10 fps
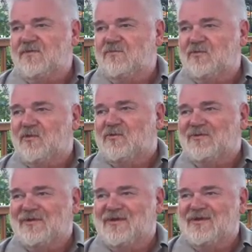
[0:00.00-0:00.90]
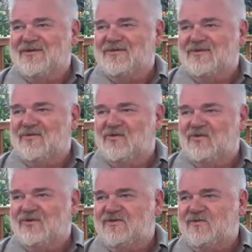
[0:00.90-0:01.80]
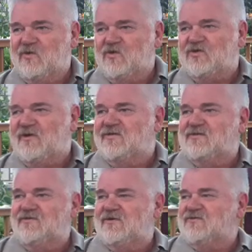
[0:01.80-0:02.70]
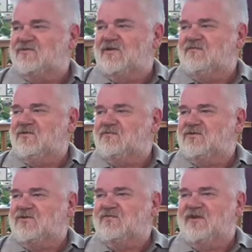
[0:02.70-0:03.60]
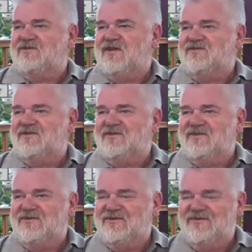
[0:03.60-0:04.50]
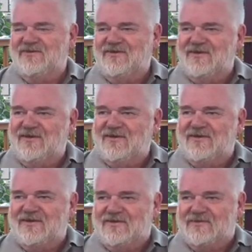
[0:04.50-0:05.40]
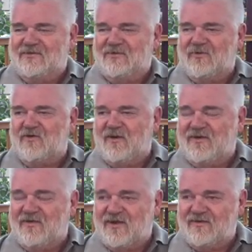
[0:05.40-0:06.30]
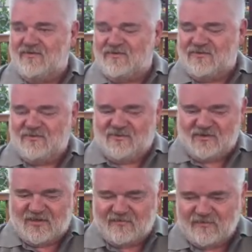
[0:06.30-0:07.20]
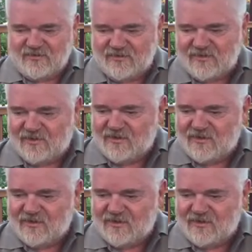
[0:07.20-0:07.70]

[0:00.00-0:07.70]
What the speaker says: we hooked into milkshakes and all that sort of stuff, which was just fantastic in the heat. We regretted that not too long afterwards.